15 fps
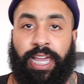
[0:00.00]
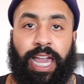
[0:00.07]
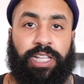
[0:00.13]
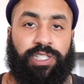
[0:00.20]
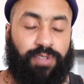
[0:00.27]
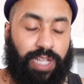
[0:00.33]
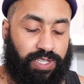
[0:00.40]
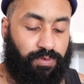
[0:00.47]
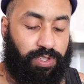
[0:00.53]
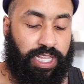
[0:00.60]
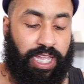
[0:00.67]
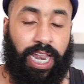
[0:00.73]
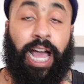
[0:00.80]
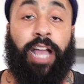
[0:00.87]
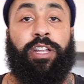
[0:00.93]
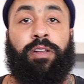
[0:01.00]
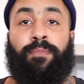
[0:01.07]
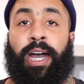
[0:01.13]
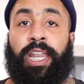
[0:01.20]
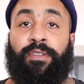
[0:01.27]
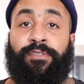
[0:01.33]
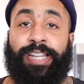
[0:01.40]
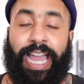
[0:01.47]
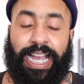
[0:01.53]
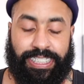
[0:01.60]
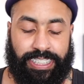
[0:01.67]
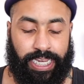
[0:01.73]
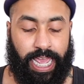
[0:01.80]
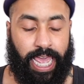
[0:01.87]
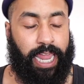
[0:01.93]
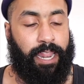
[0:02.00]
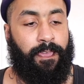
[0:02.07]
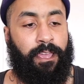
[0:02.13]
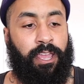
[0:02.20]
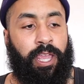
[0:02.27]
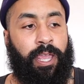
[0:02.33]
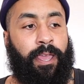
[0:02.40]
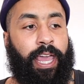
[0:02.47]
It's just really on how your body reacts to that.